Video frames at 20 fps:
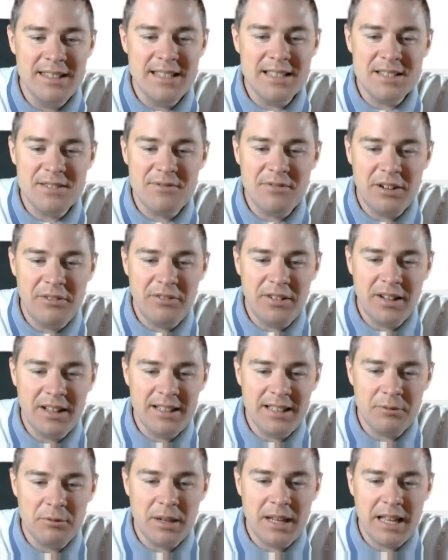Just
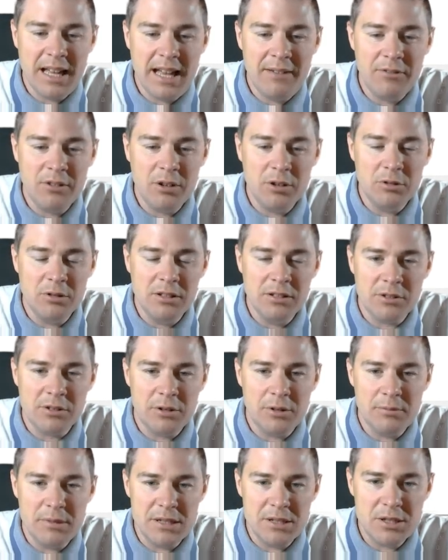verify that we have Google
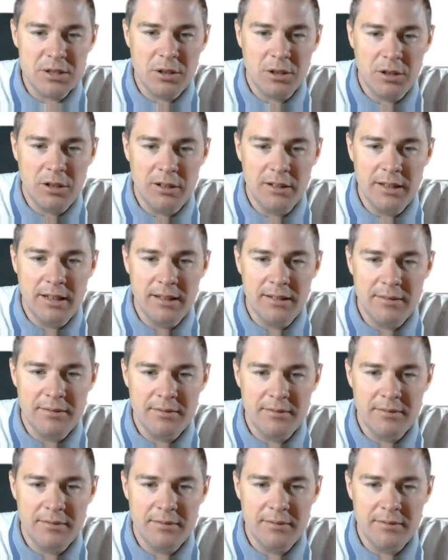Chrome installed.